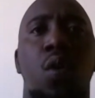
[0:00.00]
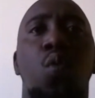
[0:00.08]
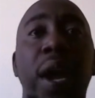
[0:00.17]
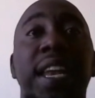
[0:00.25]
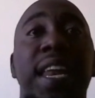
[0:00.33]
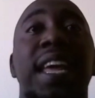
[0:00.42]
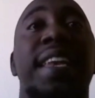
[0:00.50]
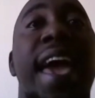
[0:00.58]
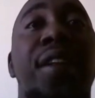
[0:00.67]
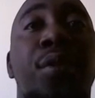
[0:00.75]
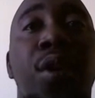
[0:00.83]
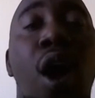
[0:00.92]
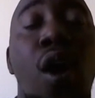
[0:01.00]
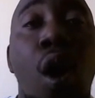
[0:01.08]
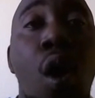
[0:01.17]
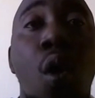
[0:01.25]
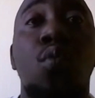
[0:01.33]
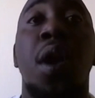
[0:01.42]
We did that on
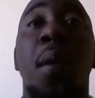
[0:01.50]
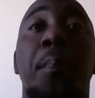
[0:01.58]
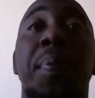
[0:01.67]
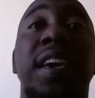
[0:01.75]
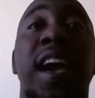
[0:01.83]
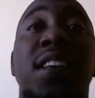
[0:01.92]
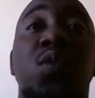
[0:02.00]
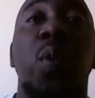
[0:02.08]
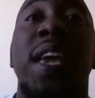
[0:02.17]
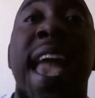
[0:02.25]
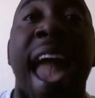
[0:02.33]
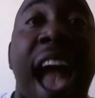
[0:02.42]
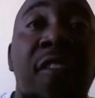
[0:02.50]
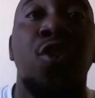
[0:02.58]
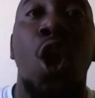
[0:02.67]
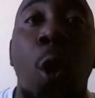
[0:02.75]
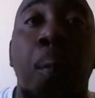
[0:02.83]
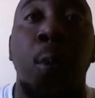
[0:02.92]
our own because we
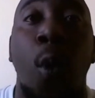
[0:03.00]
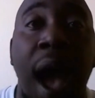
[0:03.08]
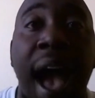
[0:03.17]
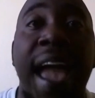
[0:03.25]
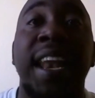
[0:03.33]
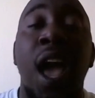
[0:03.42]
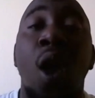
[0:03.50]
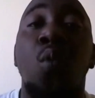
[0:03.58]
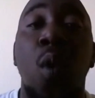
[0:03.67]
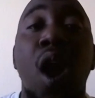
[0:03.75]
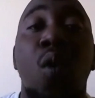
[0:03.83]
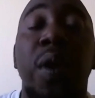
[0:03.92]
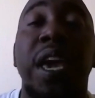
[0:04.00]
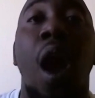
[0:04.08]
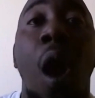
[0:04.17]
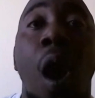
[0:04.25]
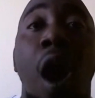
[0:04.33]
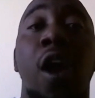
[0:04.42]
have no pride where we
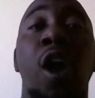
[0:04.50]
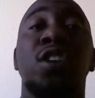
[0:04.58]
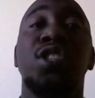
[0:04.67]
are.